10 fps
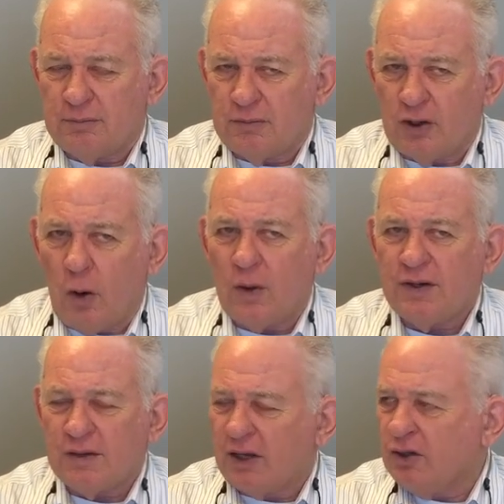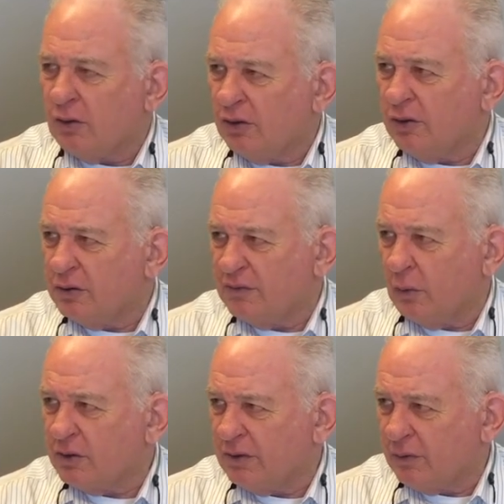Knowing that you can use
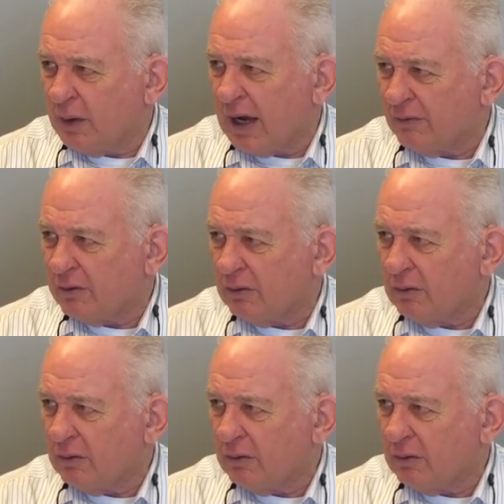force if you have to,